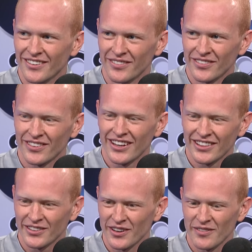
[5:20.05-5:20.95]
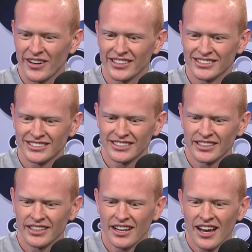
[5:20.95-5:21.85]
of the renovations,
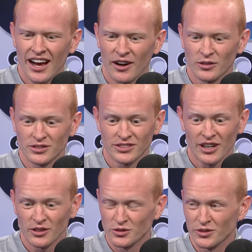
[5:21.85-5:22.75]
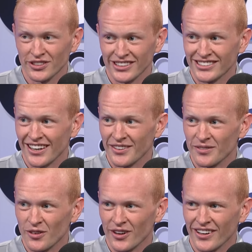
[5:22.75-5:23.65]
and I was I was really excited
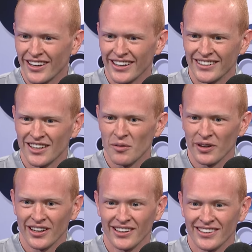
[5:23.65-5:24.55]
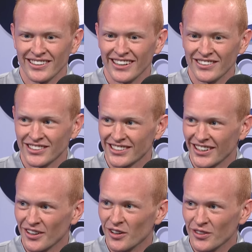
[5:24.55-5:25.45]
for it. And coming in, it, it looks
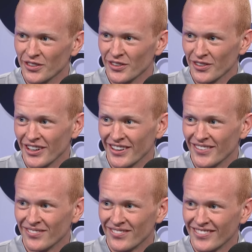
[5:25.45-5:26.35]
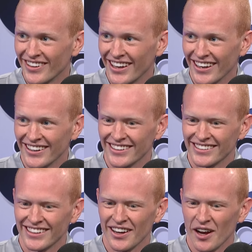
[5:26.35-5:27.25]
like a whole new arena, and
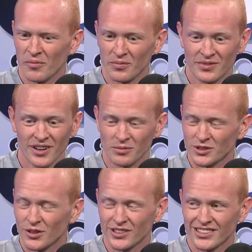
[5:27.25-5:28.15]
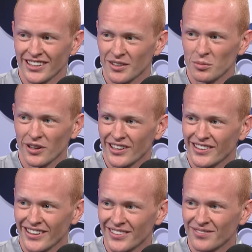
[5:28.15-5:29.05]
uh, I'm I'm so excited to play in
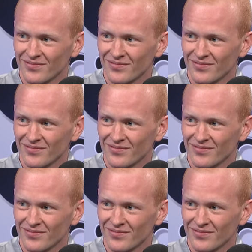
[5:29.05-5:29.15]
there.